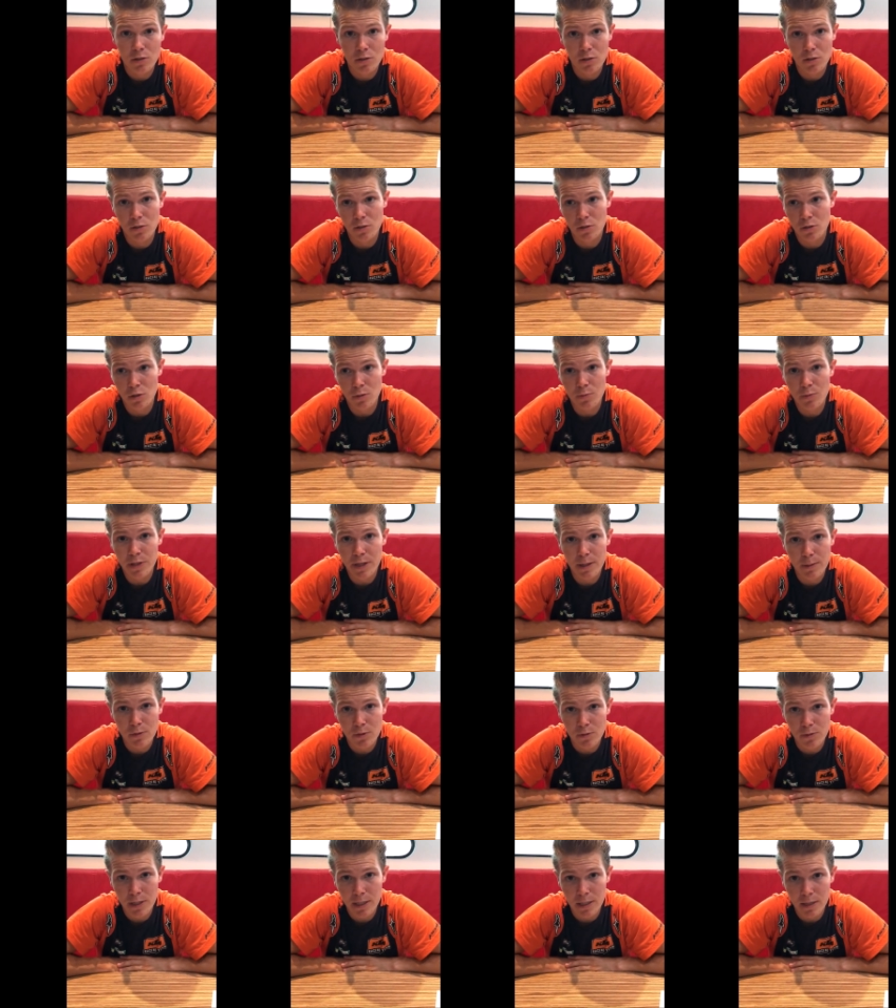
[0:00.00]

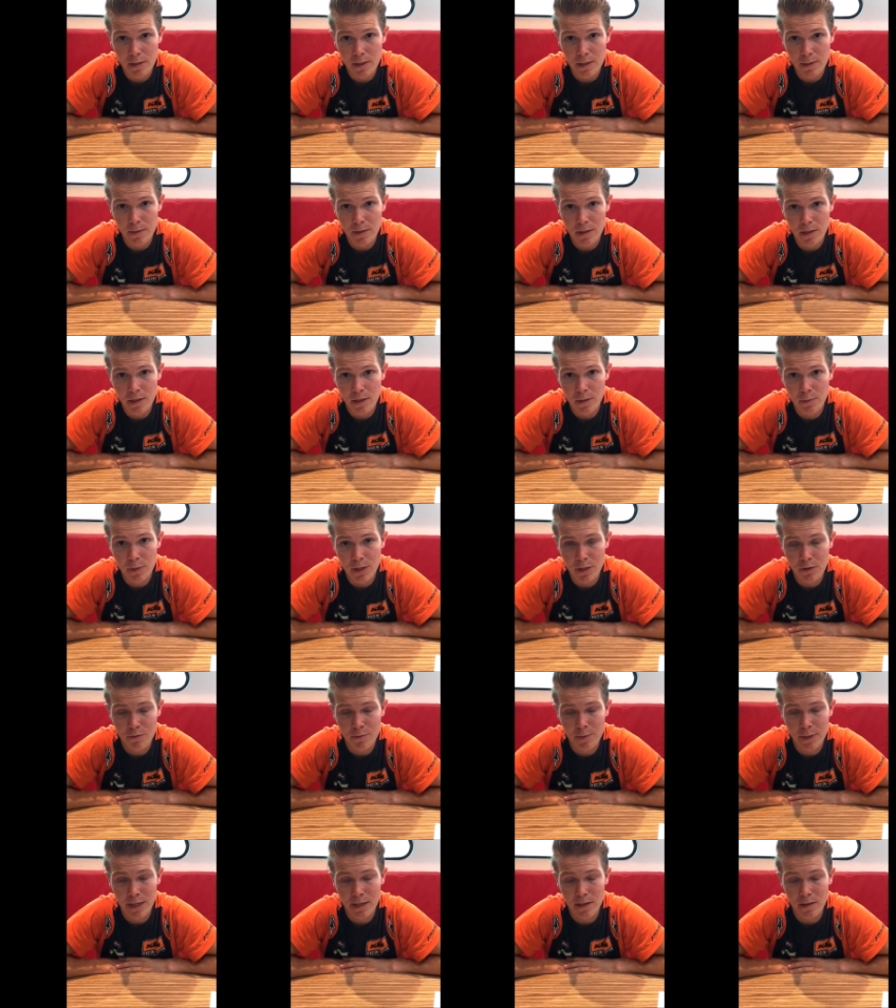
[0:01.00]
Sometimes we had a little bit
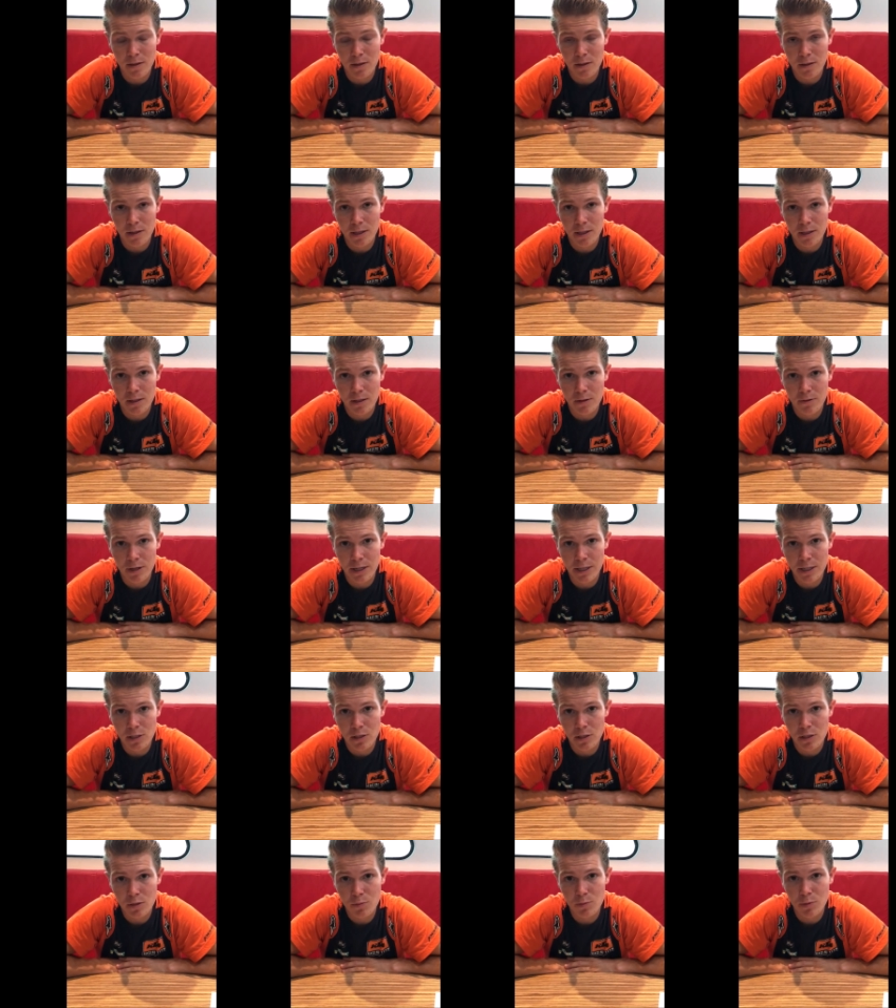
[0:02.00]
of bad luck in the
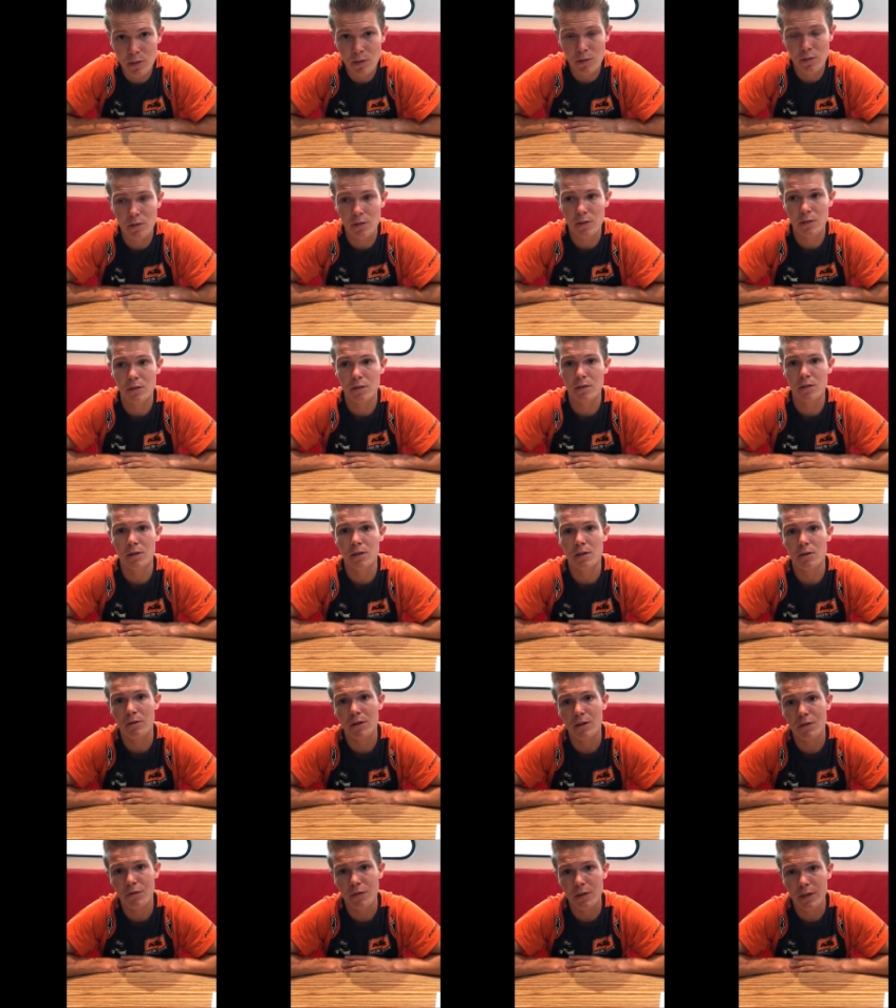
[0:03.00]
races, but in the
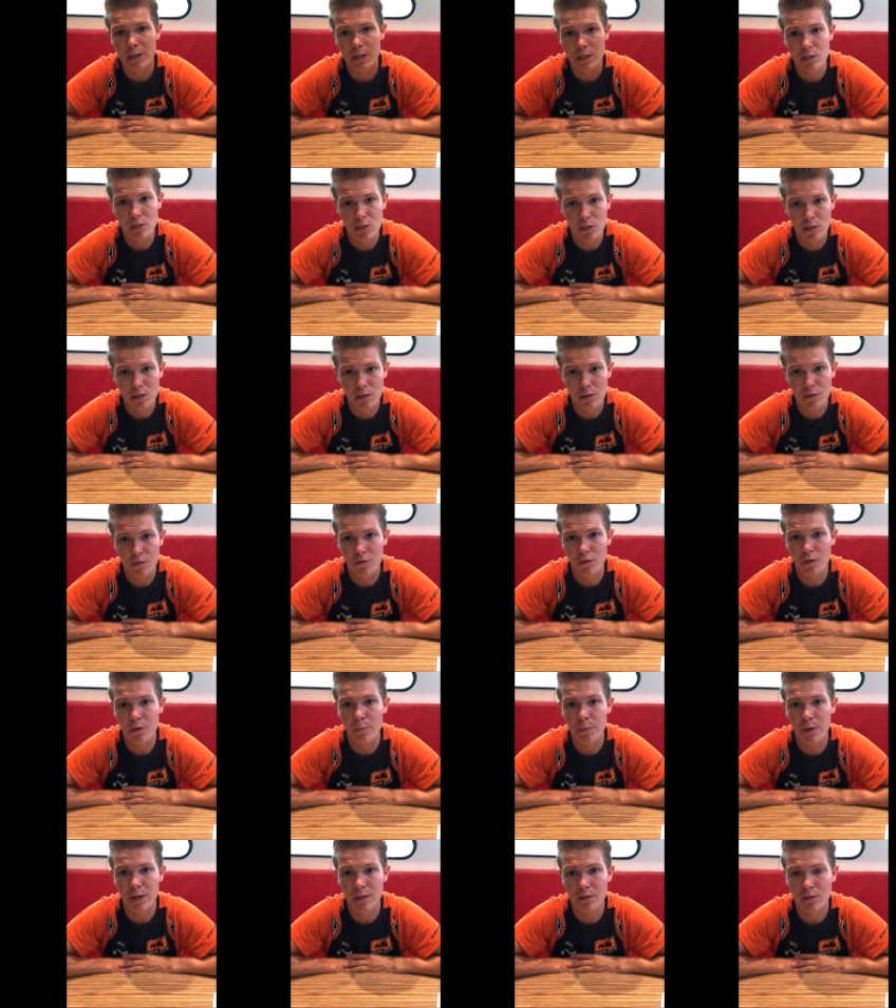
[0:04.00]
qualification, the free
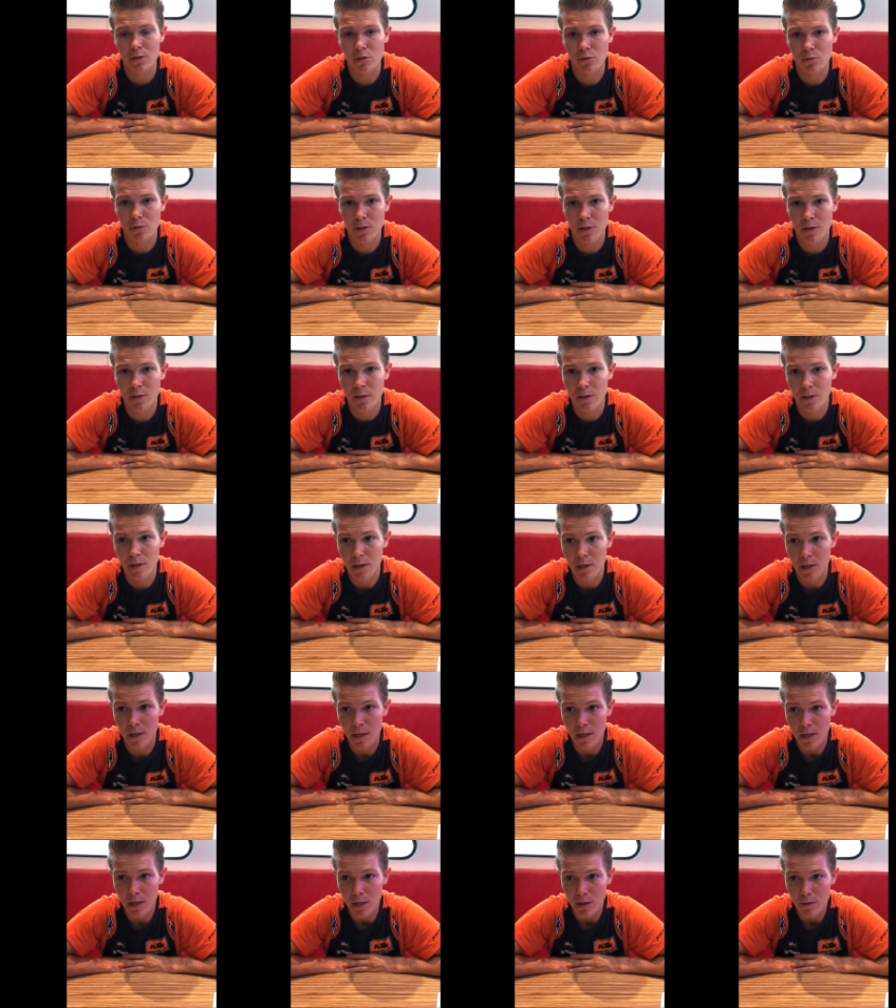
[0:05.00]
practice,
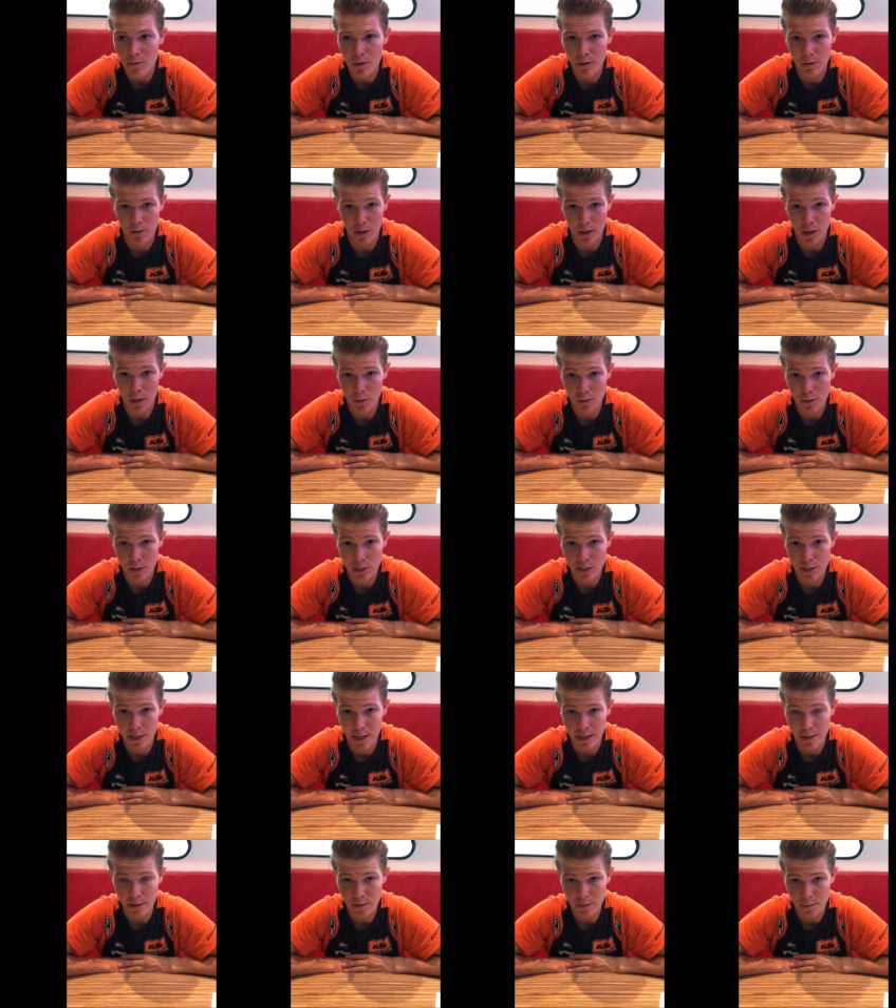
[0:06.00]
we were always
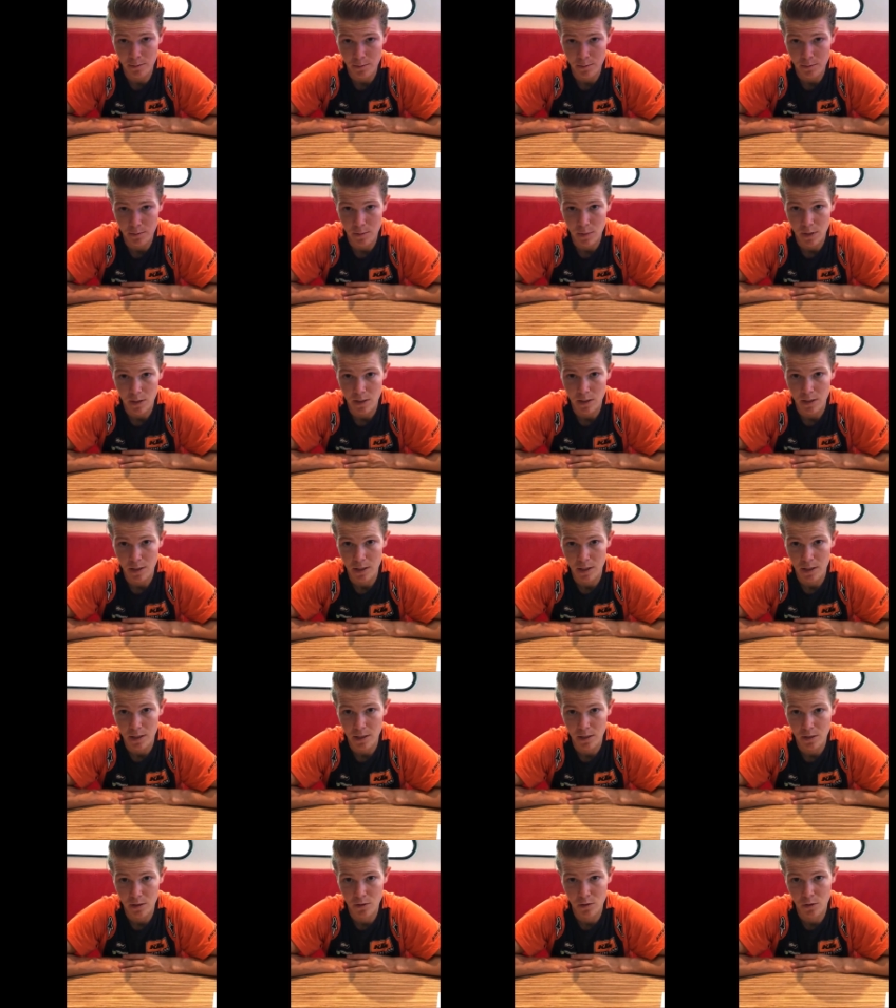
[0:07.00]
there
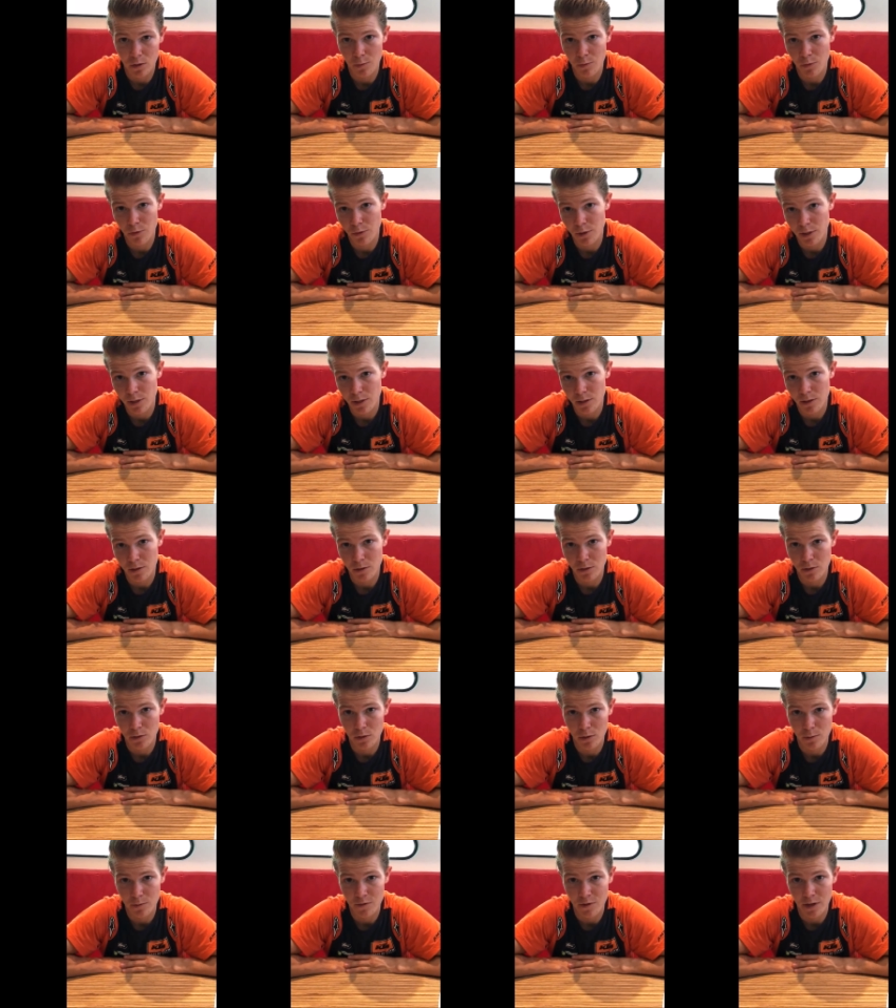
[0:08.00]
in the top 3 or
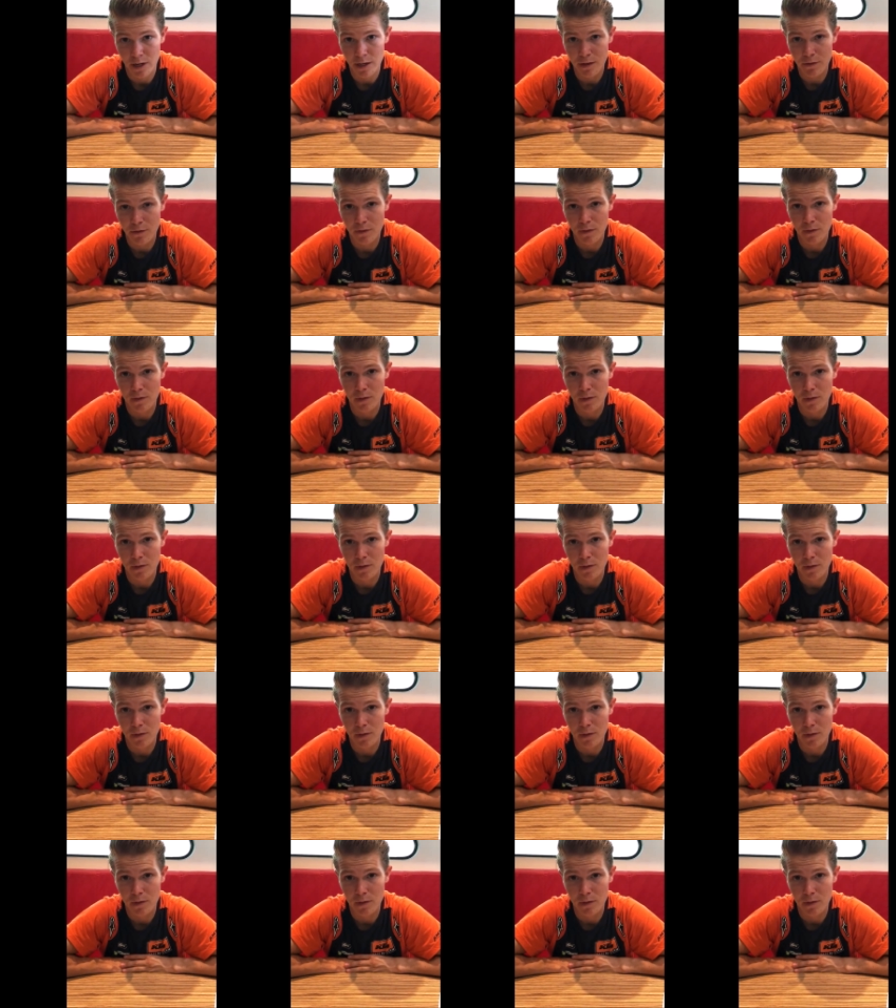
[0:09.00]
top 5.